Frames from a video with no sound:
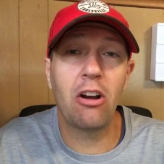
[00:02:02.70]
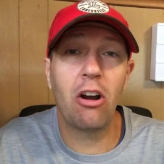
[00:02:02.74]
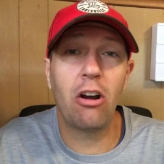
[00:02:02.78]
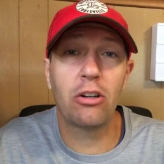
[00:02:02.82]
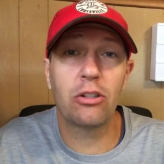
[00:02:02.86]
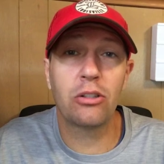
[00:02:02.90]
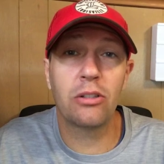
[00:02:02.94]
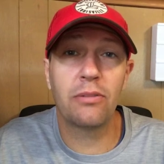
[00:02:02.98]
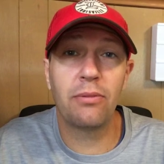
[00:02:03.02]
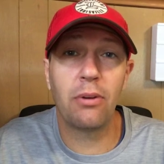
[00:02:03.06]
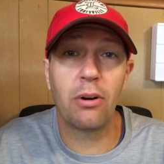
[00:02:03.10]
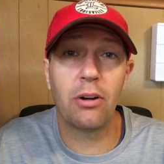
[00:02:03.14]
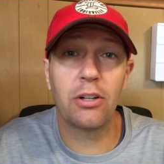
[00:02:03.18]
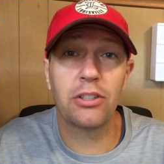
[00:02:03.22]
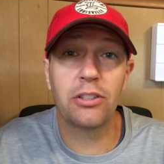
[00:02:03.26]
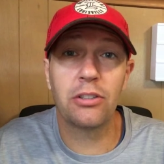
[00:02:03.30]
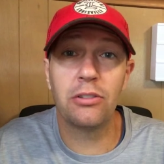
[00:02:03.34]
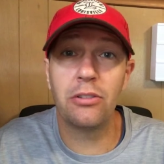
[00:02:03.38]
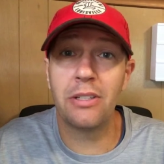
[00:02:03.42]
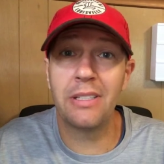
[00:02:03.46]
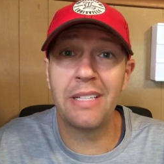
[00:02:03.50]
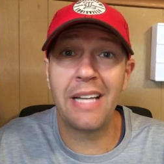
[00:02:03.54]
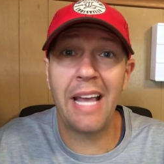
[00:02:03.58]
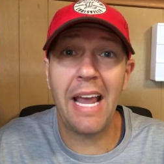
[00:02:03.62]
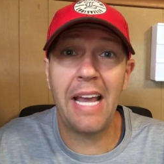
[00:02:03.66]

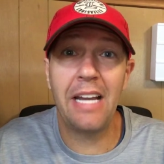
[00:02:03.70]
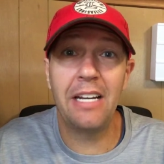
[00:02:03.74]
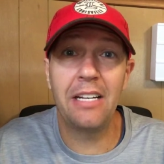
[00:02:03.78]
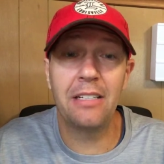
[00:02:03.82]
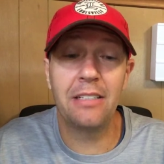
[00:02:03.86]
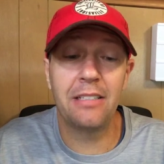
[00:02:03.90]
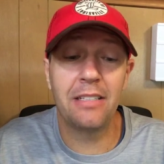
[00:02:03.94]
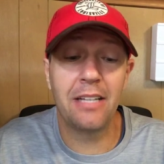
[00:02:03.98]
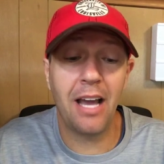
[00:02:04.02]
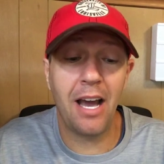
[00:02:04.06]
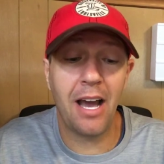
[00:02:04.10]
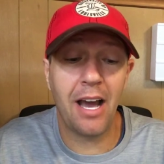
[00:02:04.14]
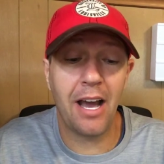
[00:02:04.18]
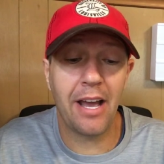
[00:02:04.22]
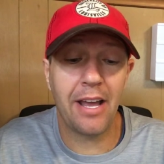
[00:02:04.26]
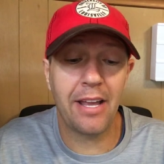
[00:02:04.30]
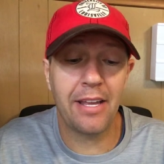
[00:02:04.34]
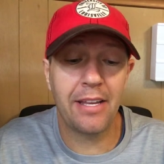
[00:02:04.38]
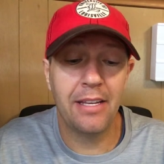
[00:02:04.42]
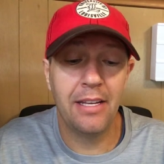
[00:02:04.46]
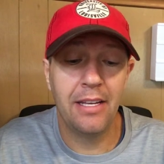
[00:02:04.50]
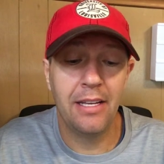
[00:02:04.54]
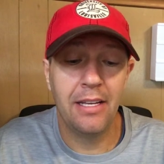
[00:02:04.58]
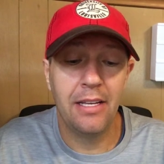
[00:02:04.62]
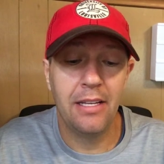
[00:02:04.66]
controversial and hated
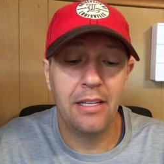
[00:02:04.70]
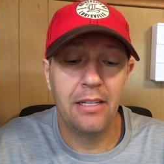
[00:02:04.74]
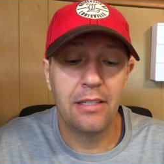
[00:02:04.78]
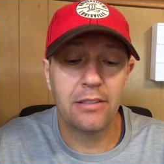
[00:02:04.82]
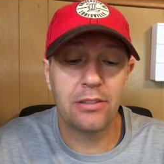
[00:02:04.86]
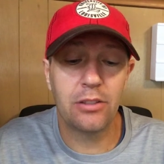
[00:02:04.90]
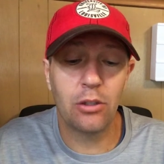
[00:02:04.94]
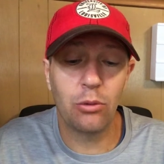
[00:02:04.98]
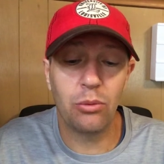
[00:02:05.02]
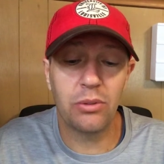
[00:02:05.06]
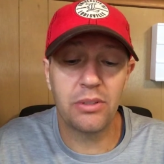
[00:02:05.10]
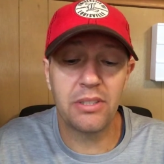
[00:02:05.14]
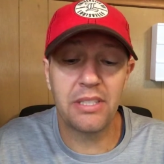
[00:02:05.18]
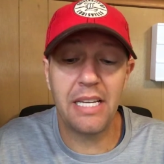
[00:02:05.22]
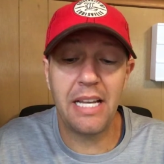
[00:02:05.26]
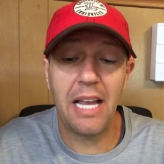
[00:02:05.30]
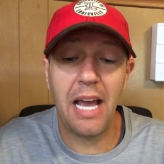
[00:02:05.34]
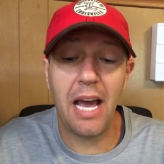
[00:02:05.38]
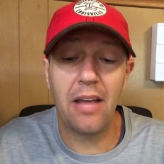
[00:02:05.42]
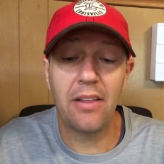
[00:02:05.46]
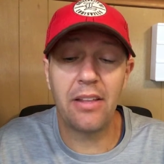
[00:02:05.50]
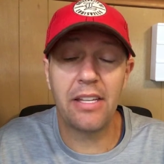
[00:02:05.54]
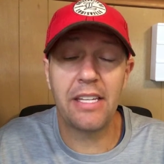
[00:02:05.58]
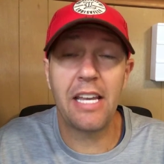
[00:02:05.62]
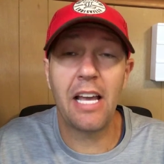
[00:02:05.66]
guy. So we'll see
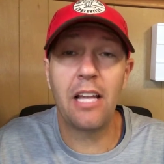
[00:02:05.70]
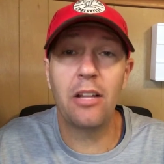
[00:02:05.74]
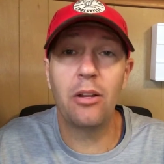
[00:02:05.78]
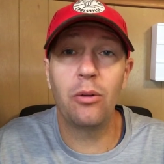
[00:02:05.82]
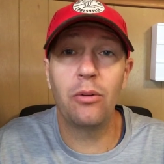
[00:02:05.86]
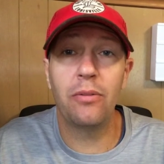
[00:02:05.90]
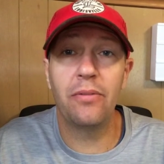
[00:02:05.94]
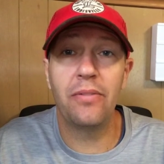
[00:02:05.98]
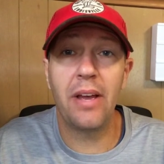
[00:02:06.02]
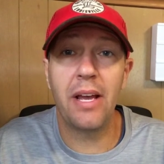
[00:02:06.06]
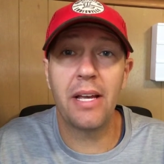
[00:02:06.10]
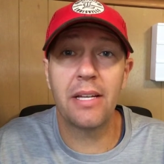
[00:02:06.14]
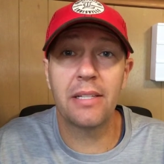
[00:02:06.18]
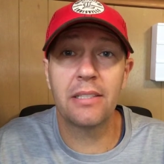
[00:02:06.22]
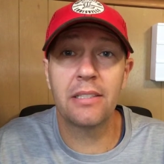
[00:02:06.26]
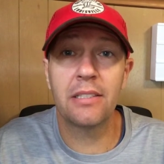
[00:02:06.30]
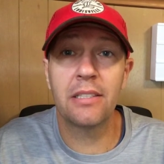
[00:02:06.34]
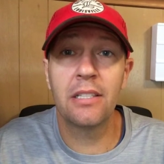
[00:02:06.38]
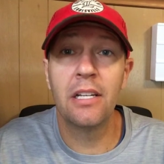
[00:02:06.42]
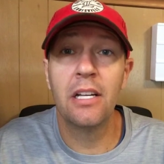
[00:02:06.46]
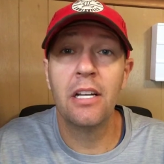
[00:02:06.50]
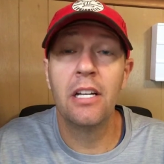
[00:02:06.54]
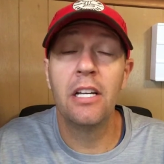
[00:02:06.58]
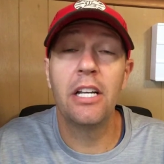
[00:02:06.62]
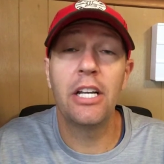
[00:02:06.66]
how the Yellow
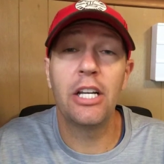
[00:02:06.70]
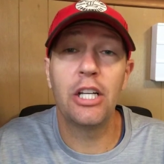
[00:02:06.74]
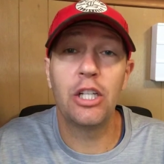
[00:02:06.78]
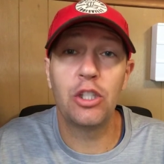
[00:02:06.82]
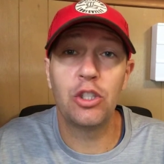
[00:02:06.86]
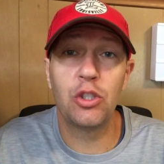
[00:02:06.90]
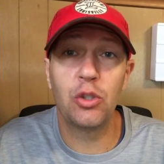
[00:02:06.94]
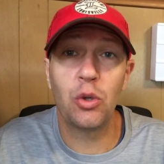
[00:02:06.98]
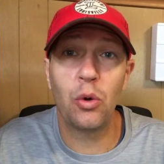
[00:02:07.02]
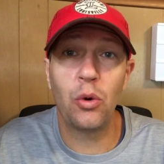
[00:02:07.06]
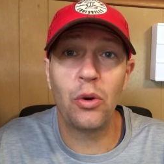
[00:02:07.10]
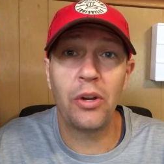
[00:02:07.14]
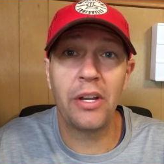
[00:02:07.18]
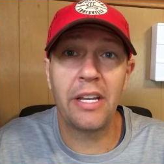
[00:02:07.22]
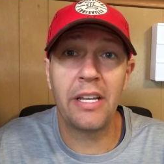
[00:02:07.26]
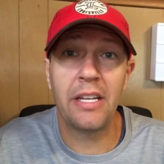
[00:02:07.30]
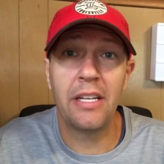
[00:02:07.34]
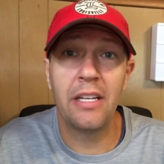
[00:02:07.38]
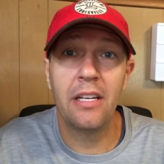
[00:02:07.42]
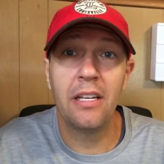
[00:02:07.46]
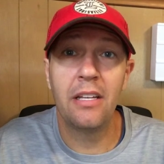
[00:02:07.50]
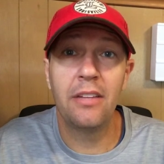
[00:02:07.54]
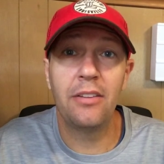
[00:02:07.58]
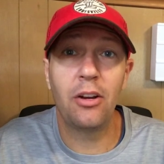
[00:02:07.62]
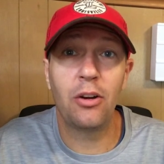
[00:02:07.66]
Vests
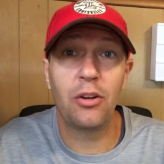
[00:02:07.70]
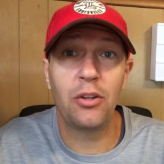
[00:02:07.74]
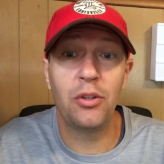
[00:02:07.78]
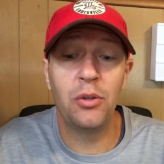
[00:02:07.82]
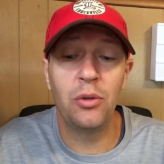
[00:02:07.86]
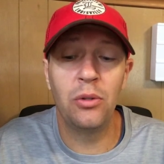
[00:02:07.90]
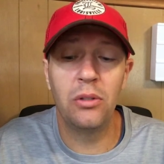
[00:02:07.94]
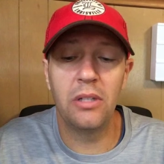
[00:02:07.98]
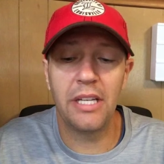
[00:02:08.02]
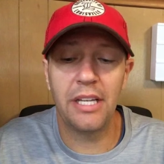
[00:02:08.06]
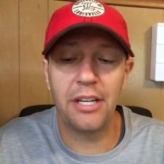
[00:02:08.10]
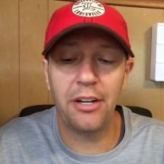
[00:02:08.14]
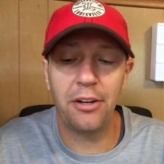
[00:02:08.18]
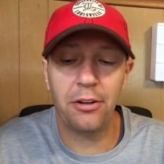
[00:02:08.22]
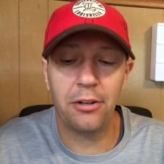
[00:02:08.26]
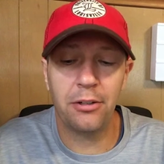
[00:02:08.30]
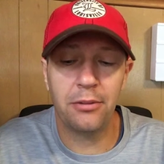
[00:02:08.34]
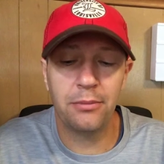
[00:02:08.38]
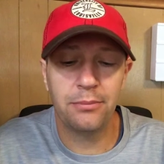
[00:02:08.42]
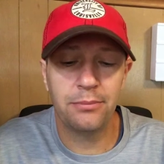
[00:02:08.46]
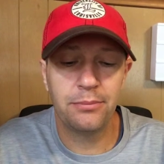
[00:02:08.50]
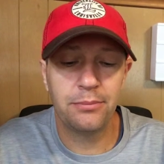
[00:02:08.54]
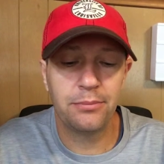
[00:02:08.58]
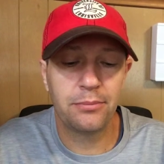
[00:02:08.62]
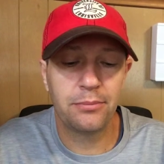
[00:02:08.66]
enjoy their new leader.